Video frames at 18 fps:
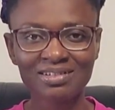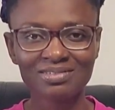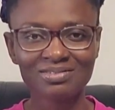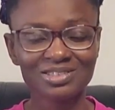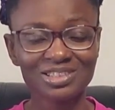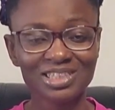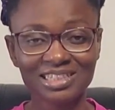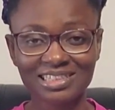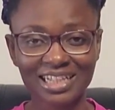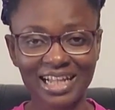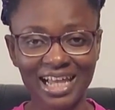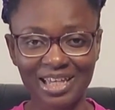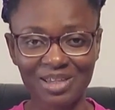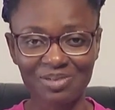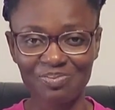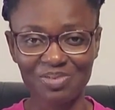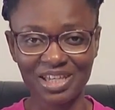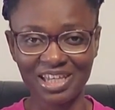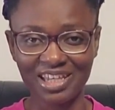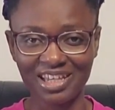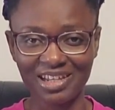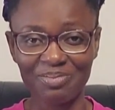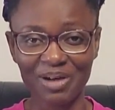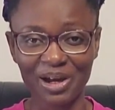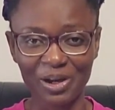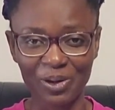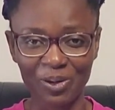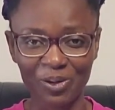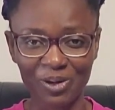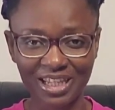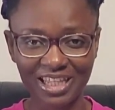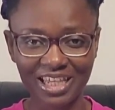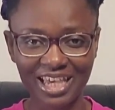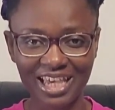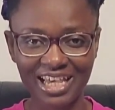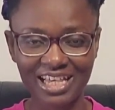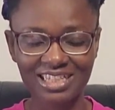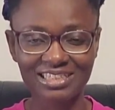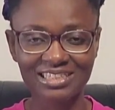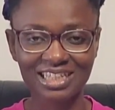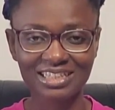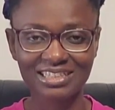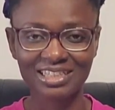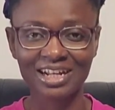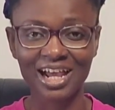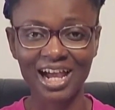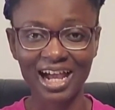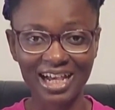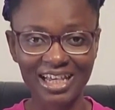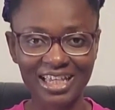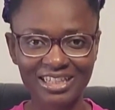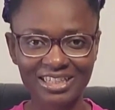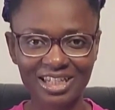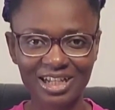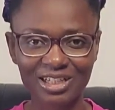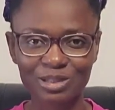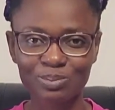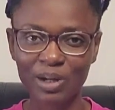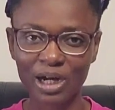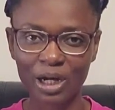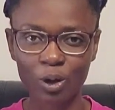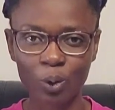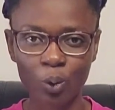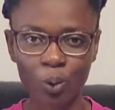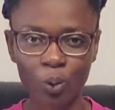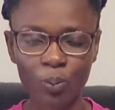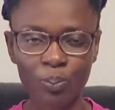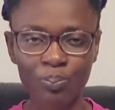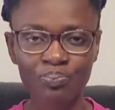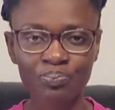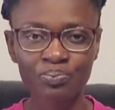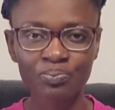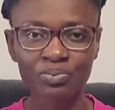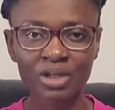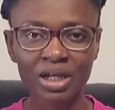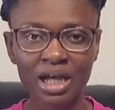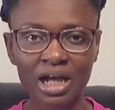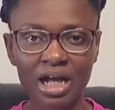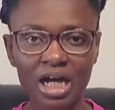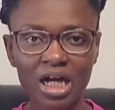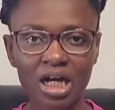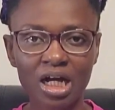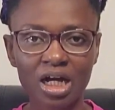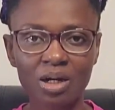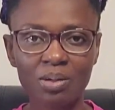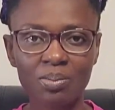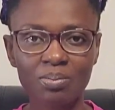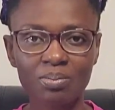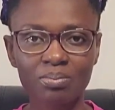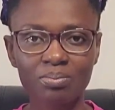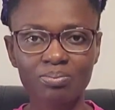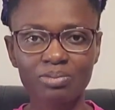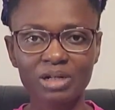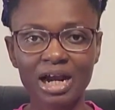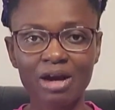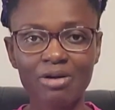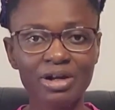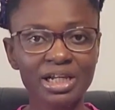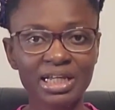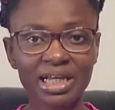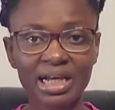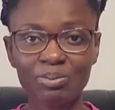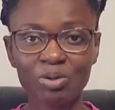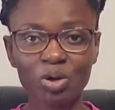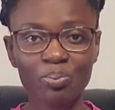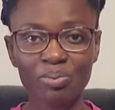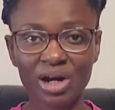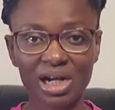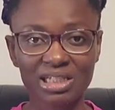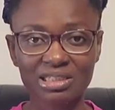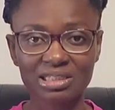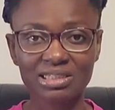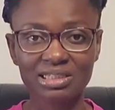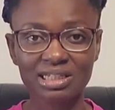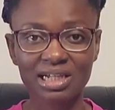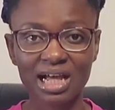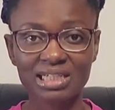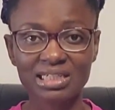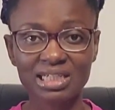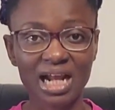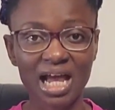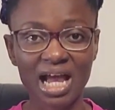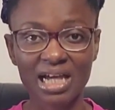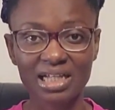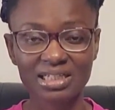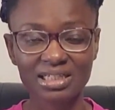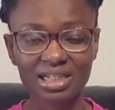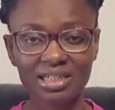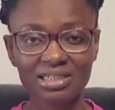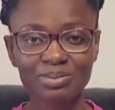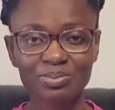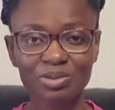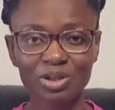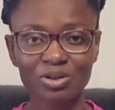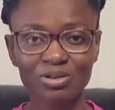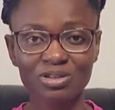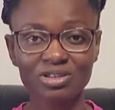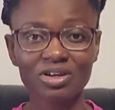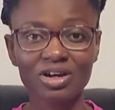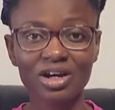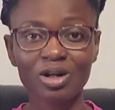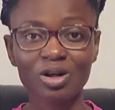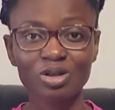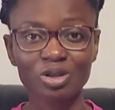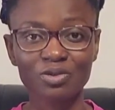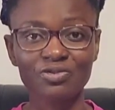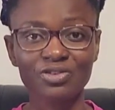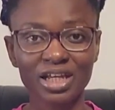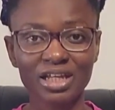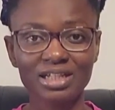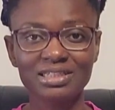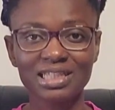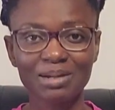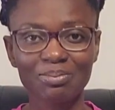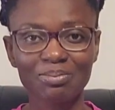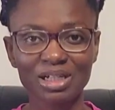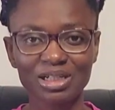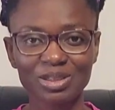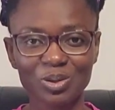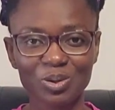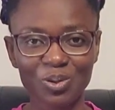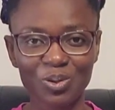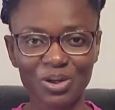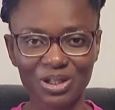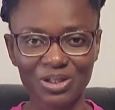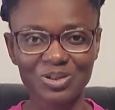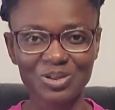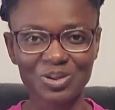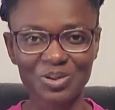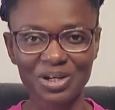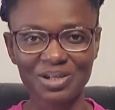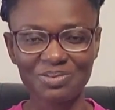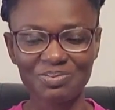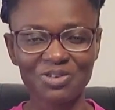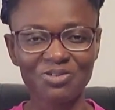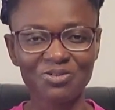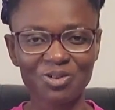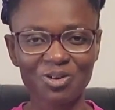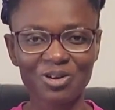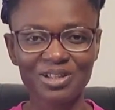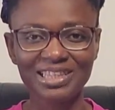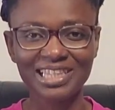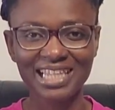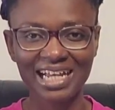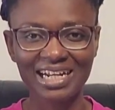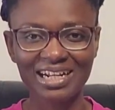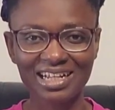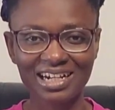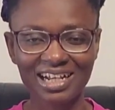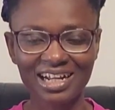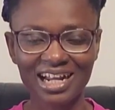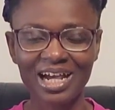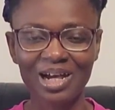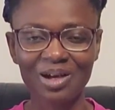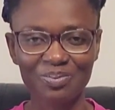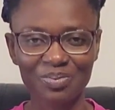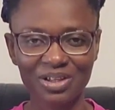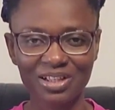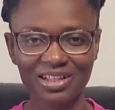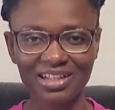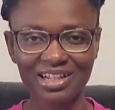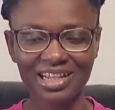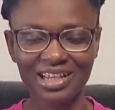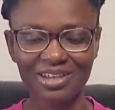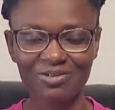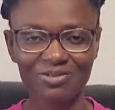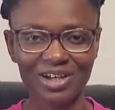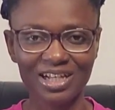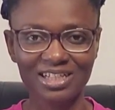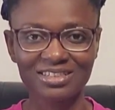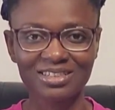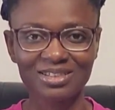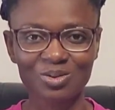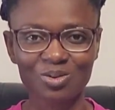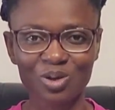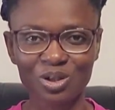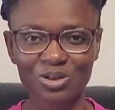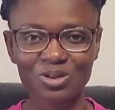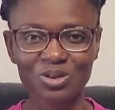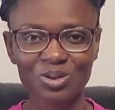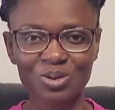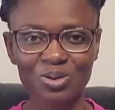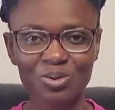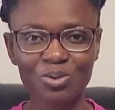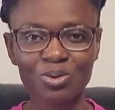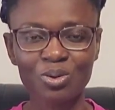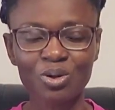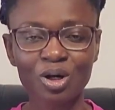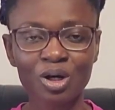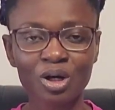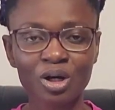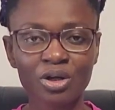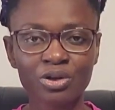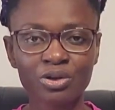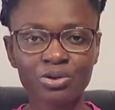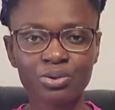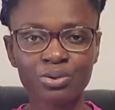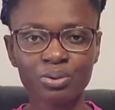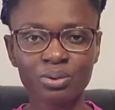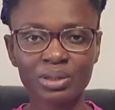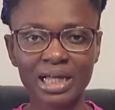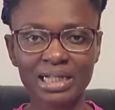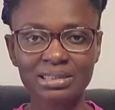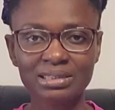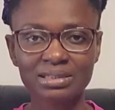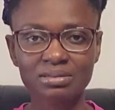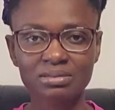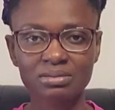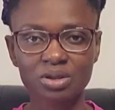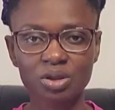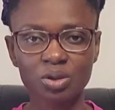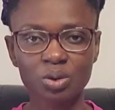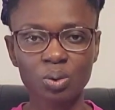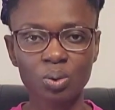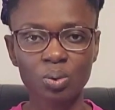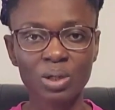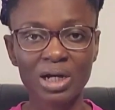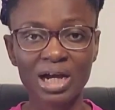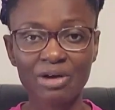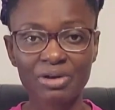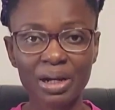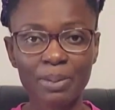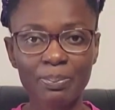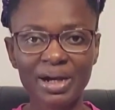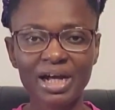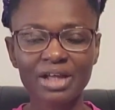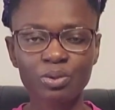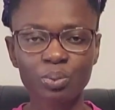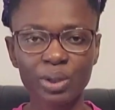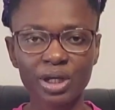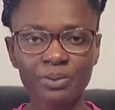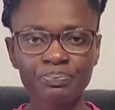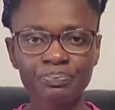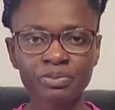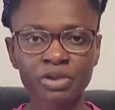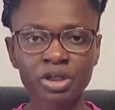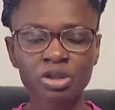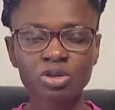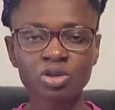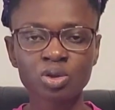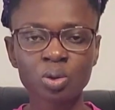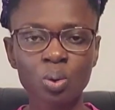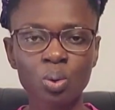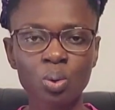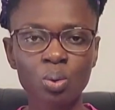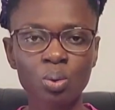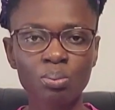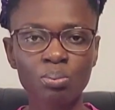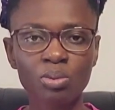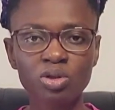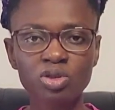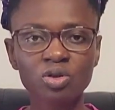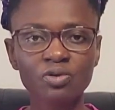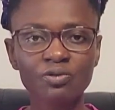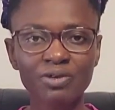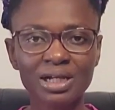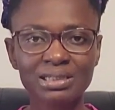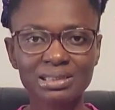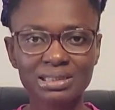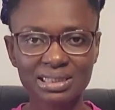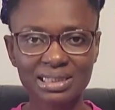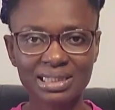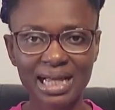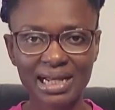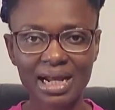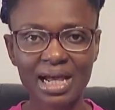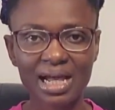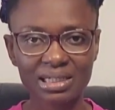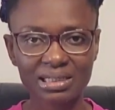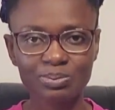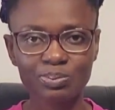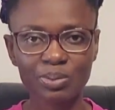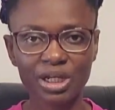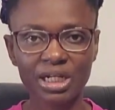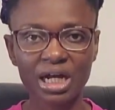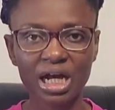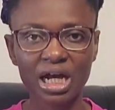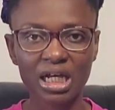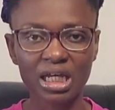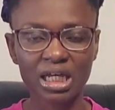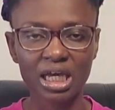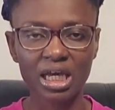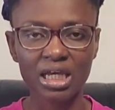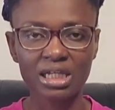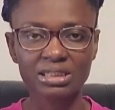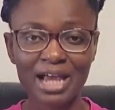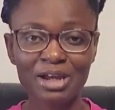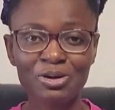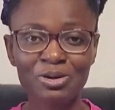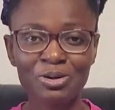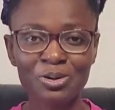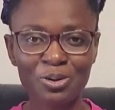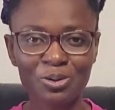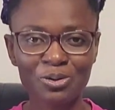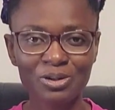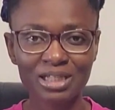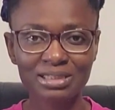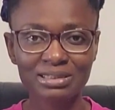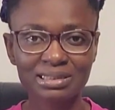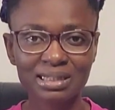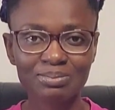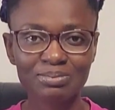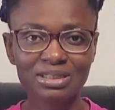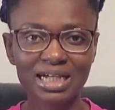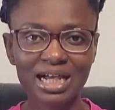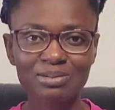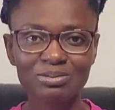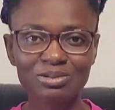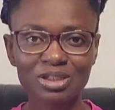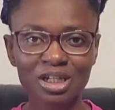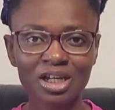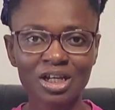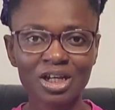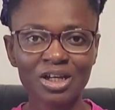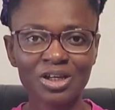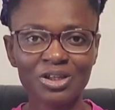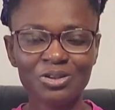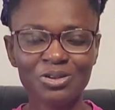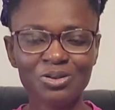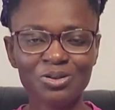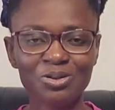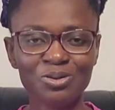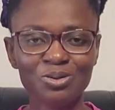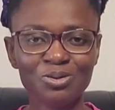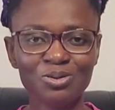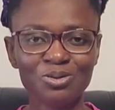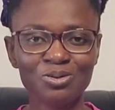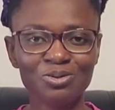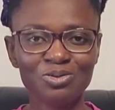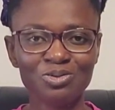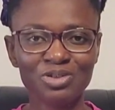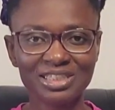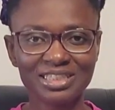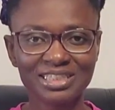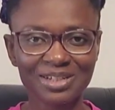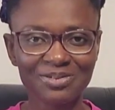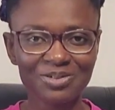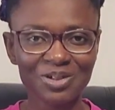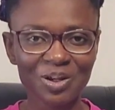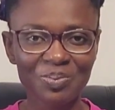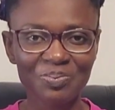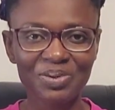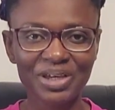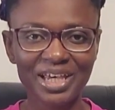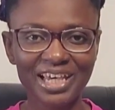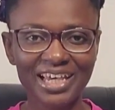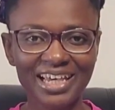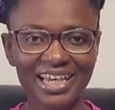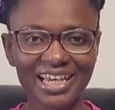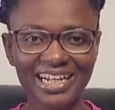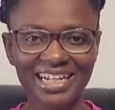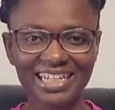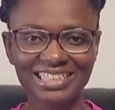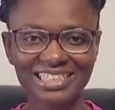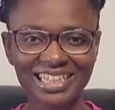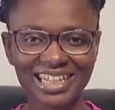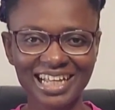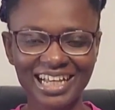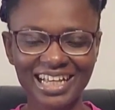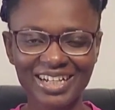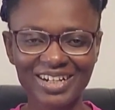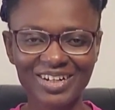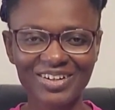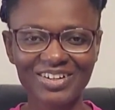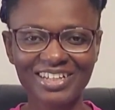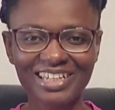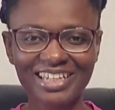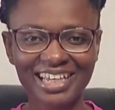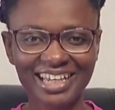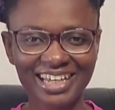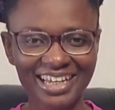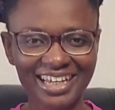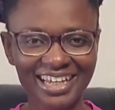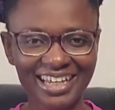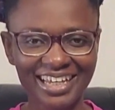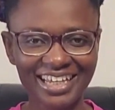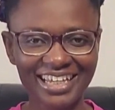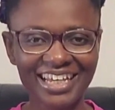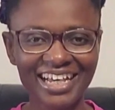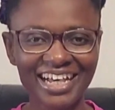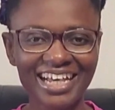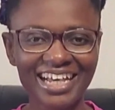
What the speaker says: Just like me, in my own case, as an architect back home. Currently I'm not practicing as an architect because there are a lot of things that must go into it before that can happen, if I still want to go through that, you know, career pathway. So most of us, that has been our case. I know that sometimes you receive your pay and it's like, okay, I